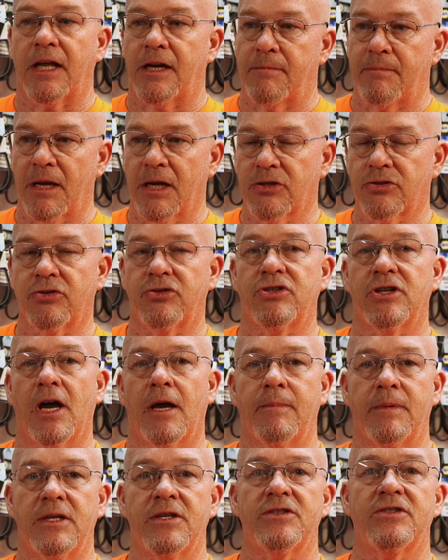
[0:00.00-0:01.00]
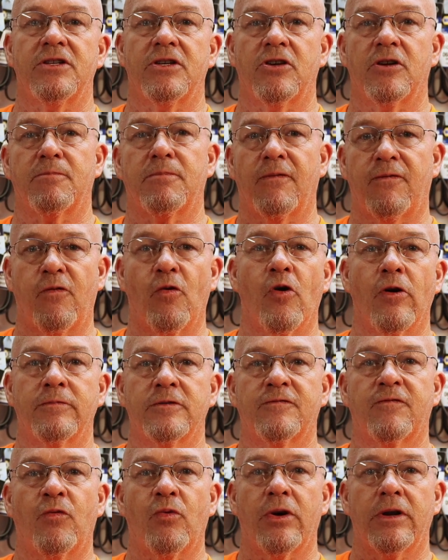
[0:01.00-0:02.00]
and it makes your job easier and
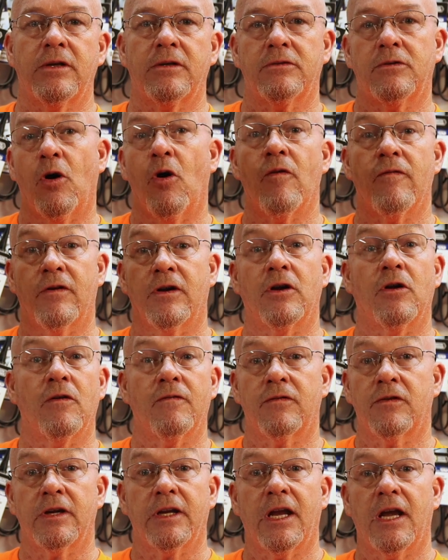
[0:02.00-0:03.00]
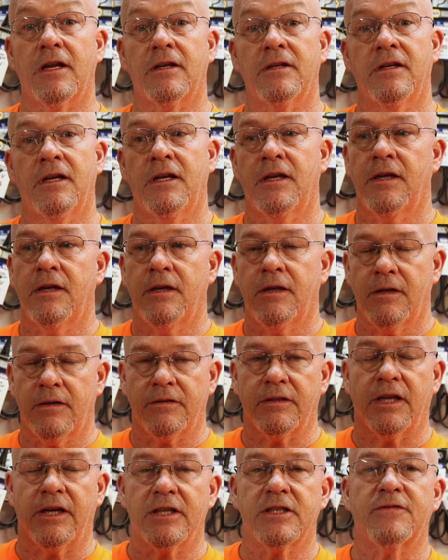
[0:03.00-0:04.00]
performs for you over and over again,
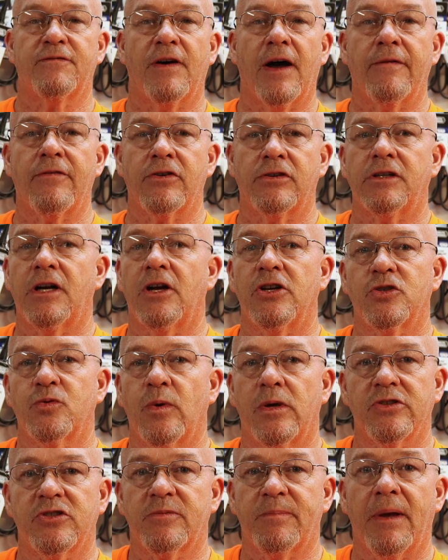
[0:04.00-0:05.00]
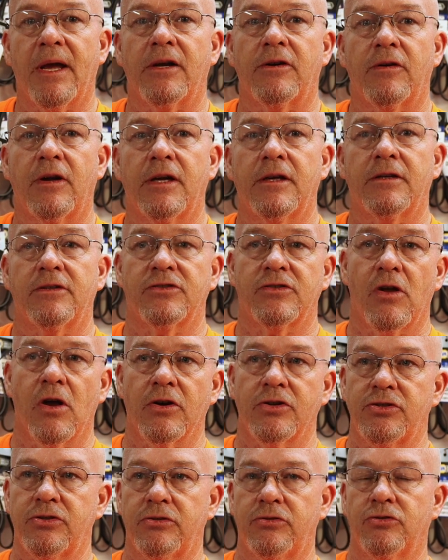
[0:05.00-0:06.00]
then it's $500 well spent, right? As
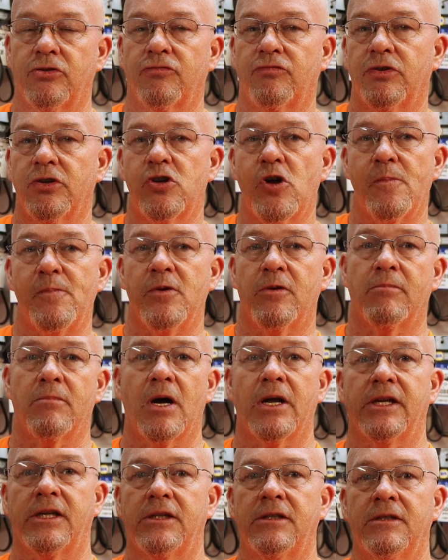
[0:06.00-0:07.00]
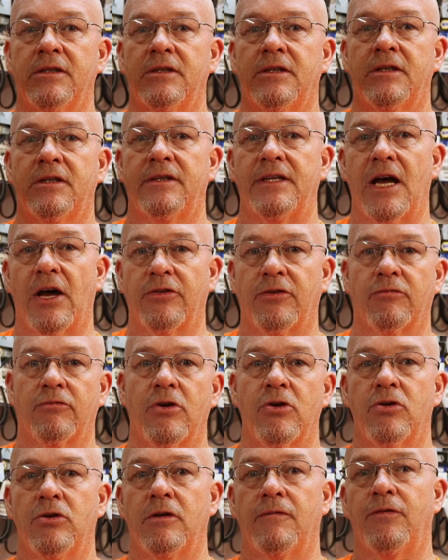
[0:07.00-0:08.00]
long as you, will recoup your money down the
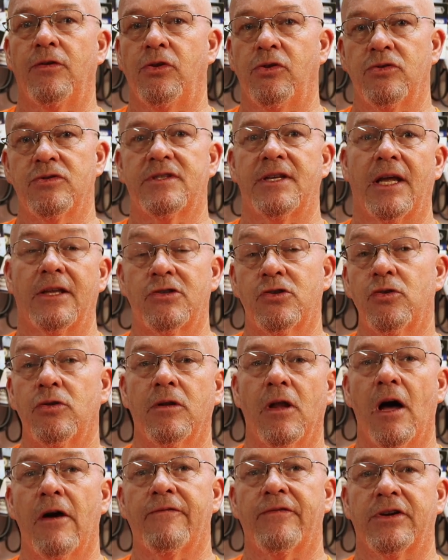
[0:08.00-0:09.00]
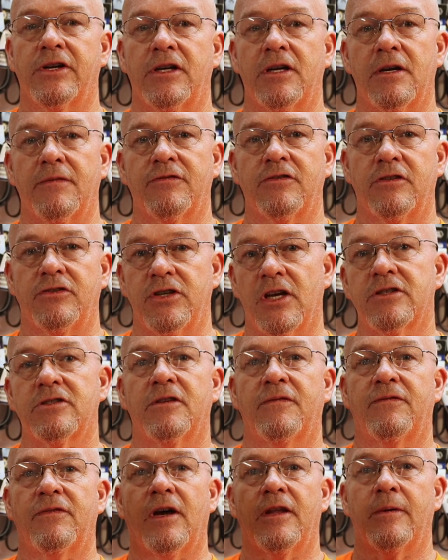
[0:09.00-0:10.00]
road if you use that tool often enough to
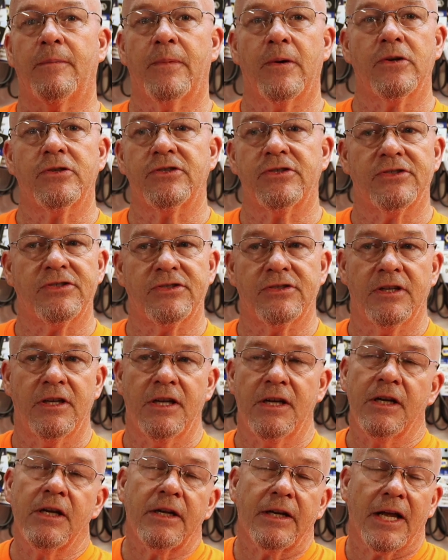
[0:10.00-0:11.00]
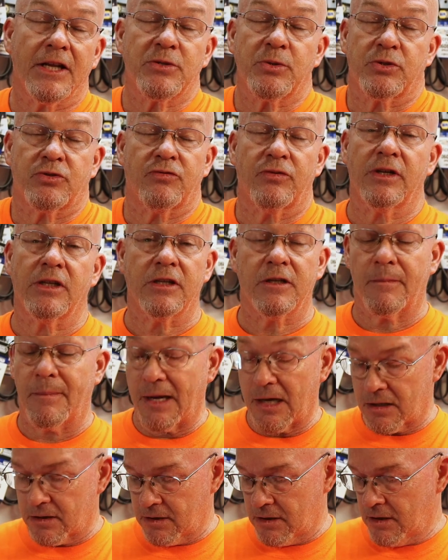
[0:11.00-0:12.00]
justify the purchase. That's what it's really
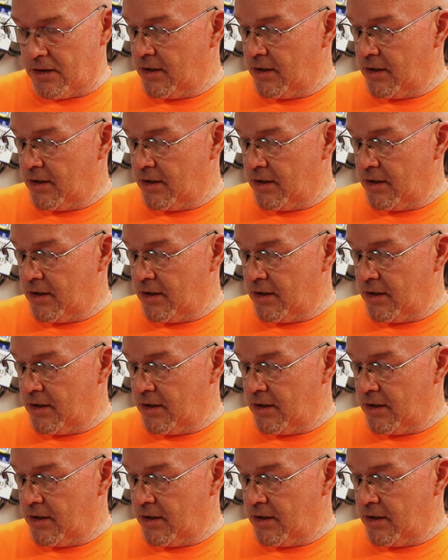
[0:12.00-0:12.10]
about.